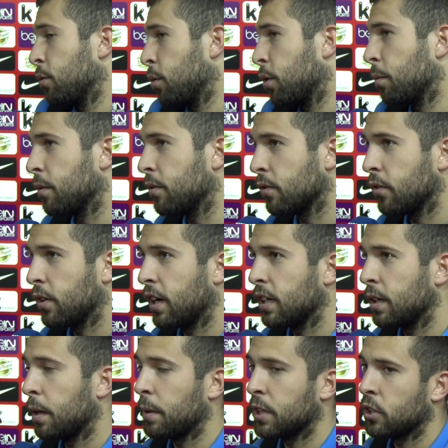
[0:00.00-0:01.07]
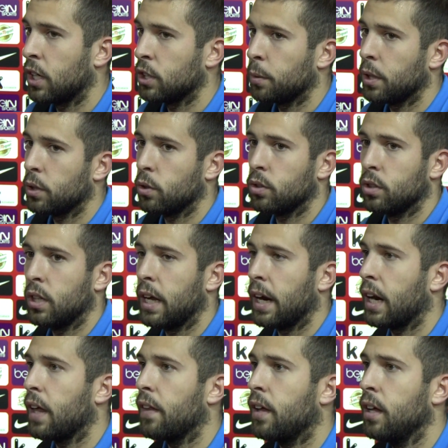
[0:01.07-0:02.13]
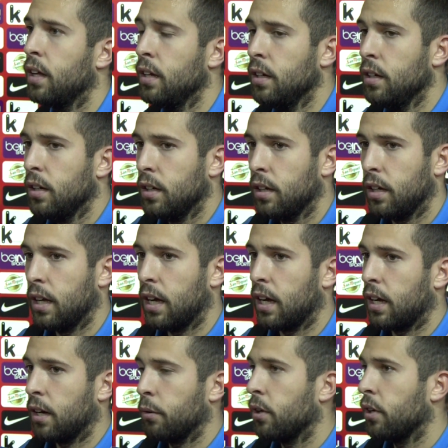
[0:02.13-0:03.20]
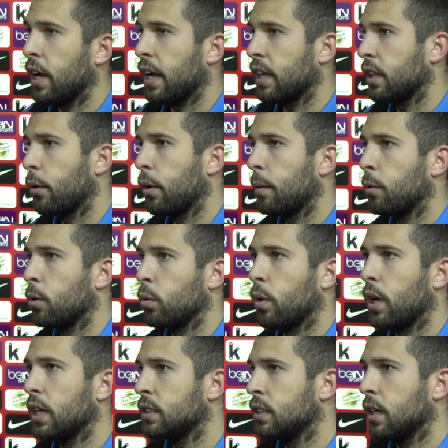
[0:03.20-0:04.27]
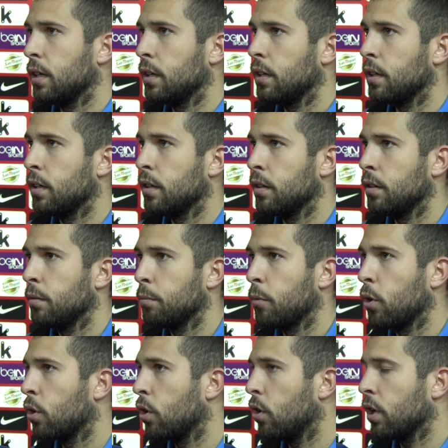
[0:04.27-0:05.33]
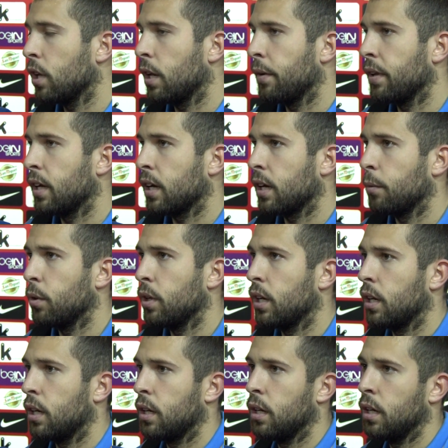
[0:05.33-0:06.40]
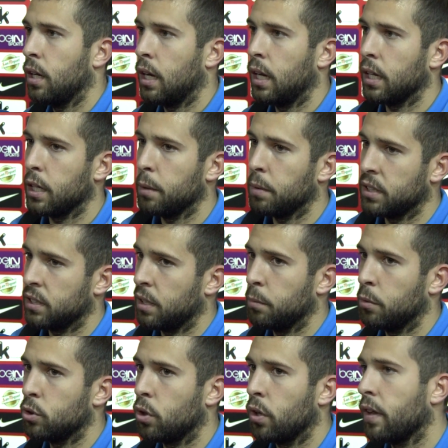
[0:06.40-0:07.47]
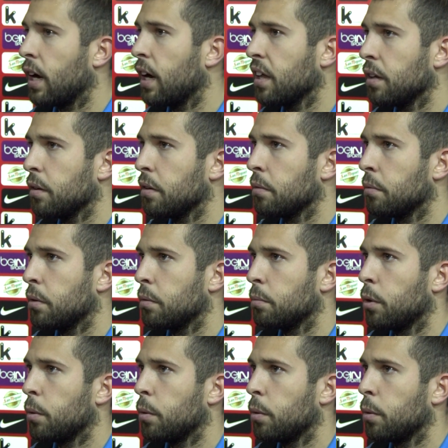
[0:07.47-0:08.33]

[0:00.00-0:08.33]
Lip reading: We perhaps weren't able to play that kind of football that everybody likes in the Barça like, but we had to resort to courage and bravery, and we did that.